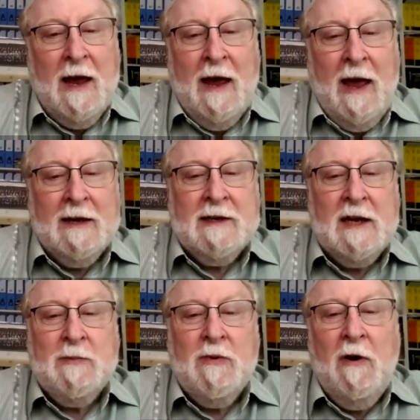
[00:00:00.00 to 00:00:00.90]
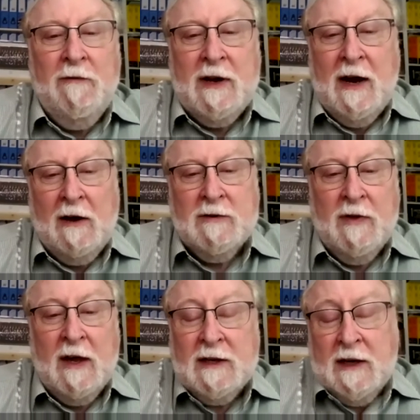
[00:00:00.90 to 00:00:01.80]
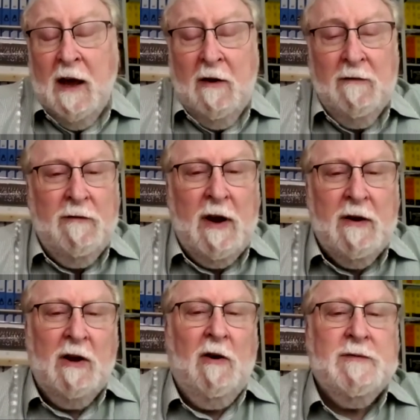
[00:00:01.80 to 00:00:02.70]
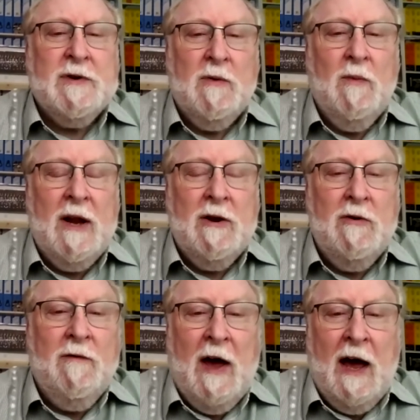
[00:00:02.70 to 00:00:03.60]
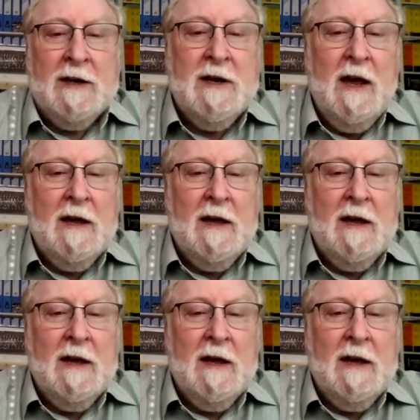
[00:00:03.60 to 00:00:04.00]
excess profit out of this. Very often when you've had